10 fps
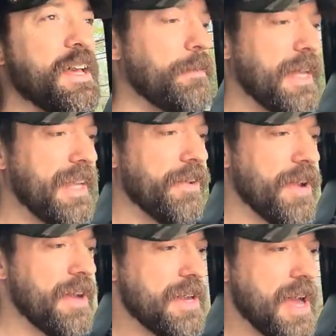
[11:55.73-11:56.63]
I'm getting
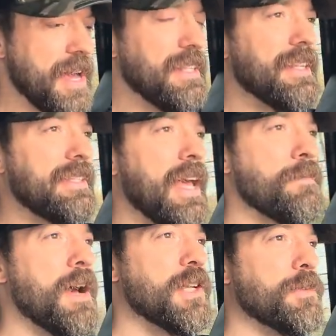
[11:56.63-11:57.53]
around 9 to
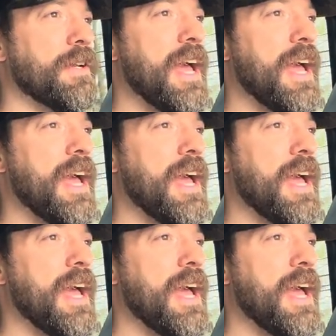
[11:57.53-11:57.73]
10 miles per